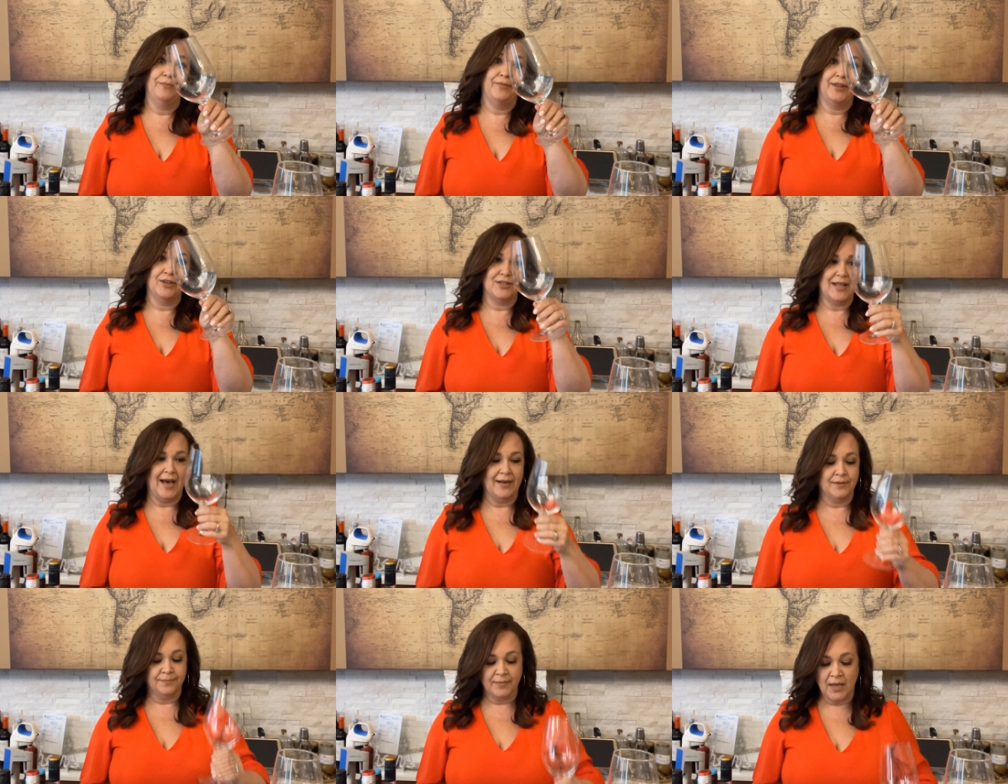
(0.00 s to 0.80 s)
there's
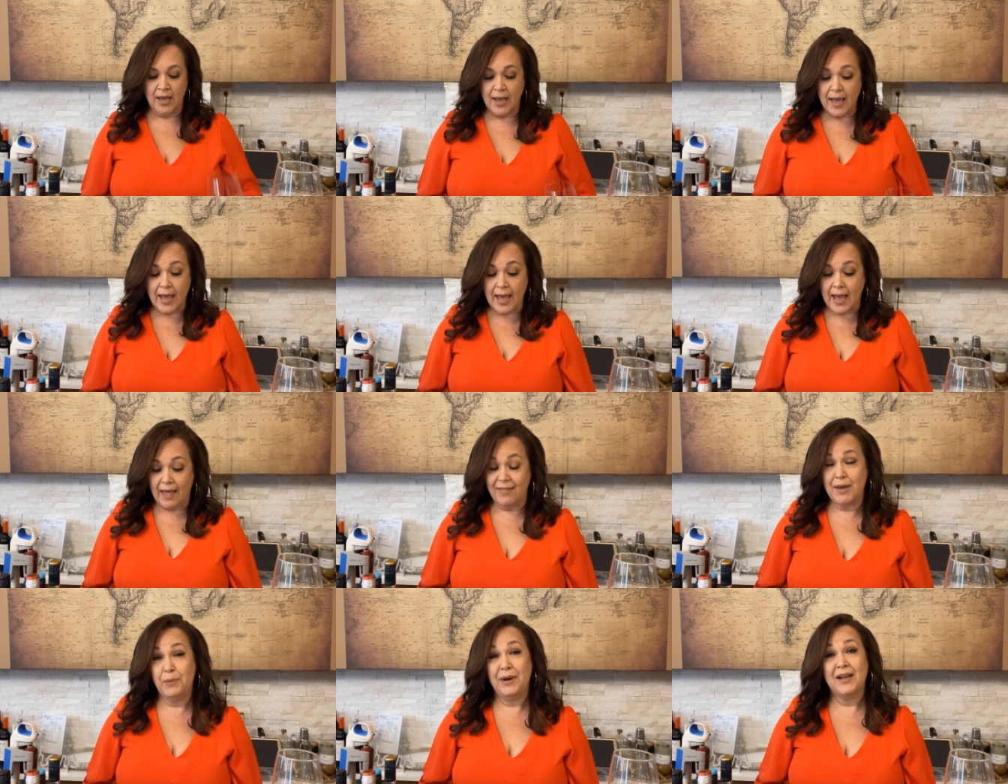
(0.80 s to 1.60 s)
that.
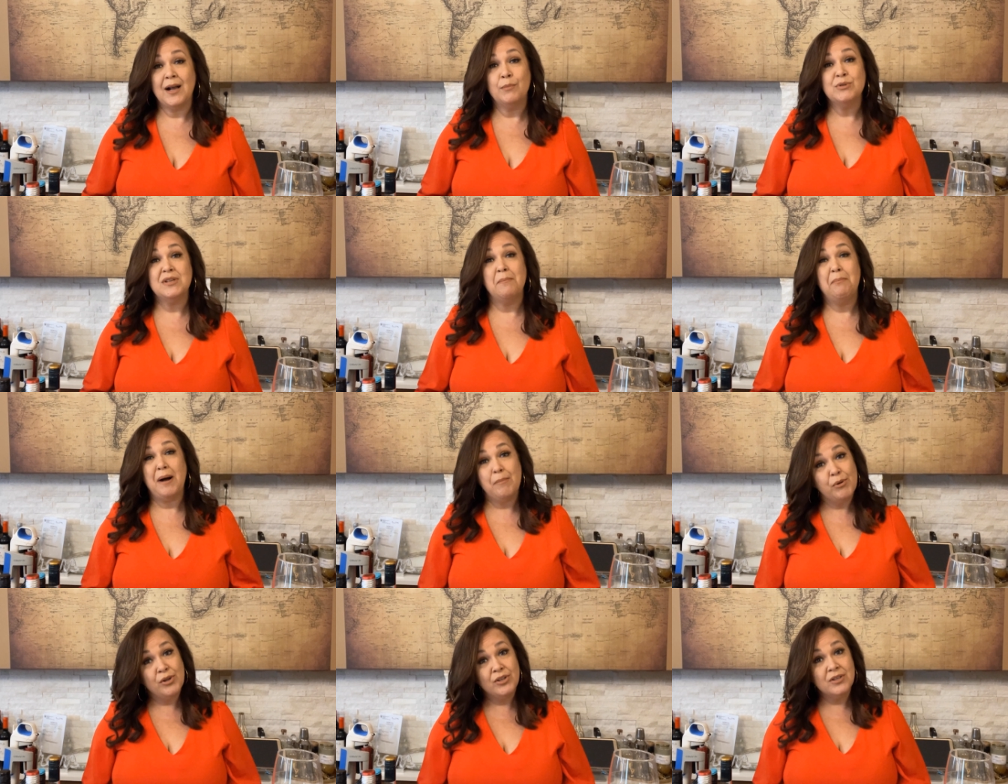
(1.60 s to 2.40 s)
And then when it comes to
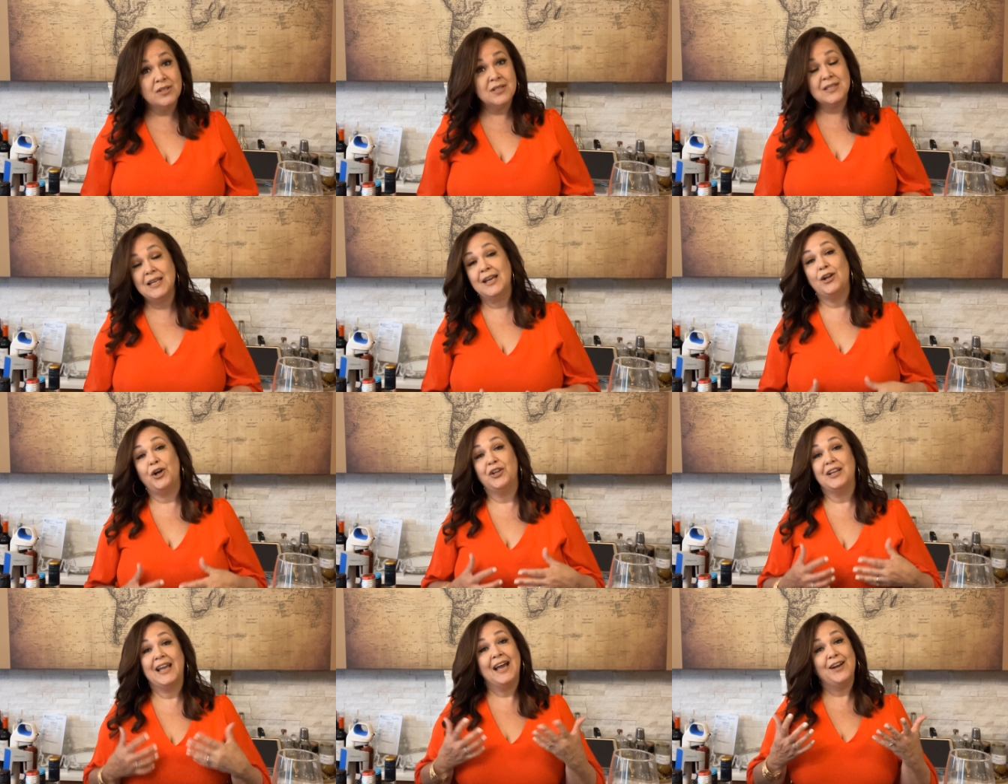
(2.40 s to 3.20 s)
bubbles, it
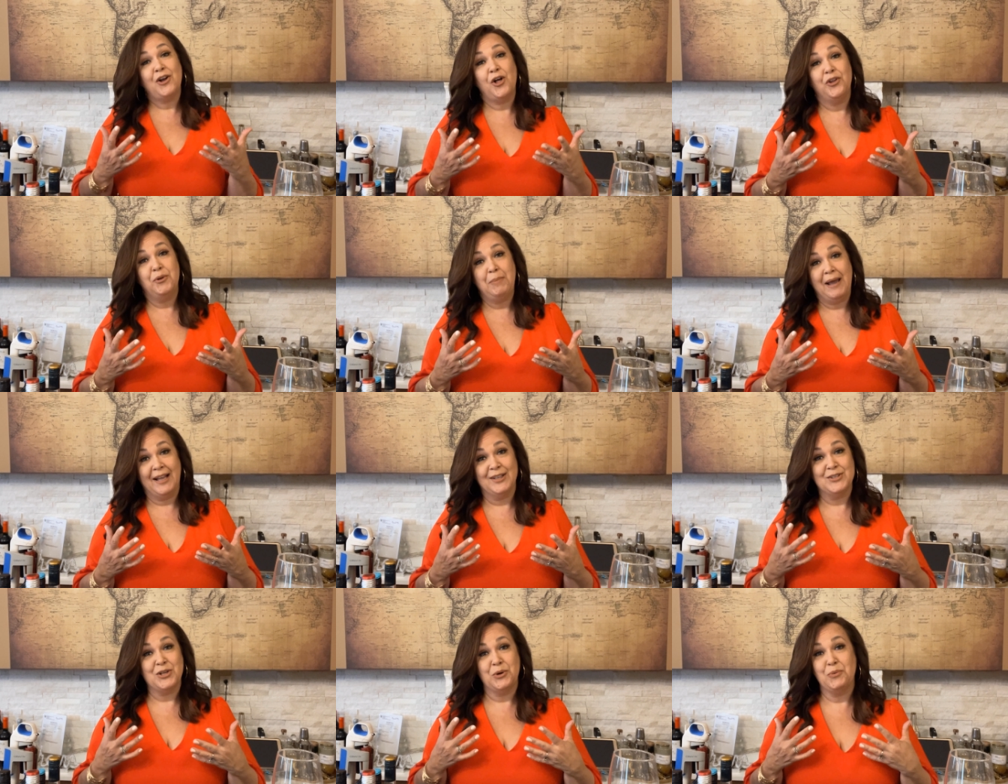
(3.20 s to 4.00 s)
all
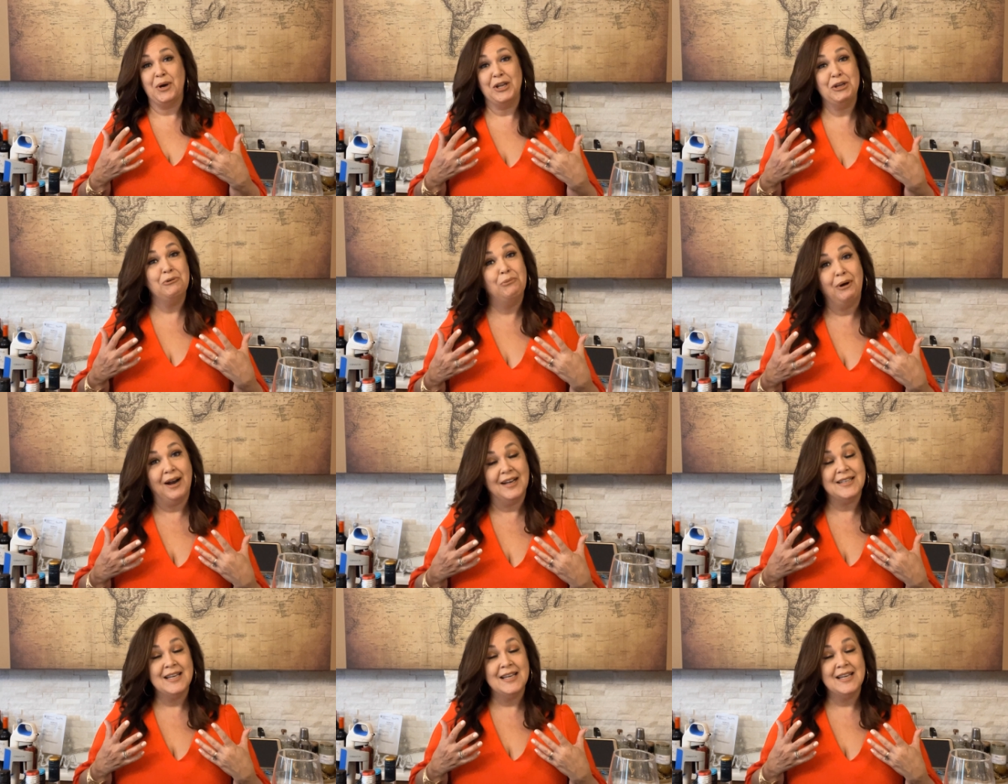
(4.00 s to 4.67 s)
depends on what you want.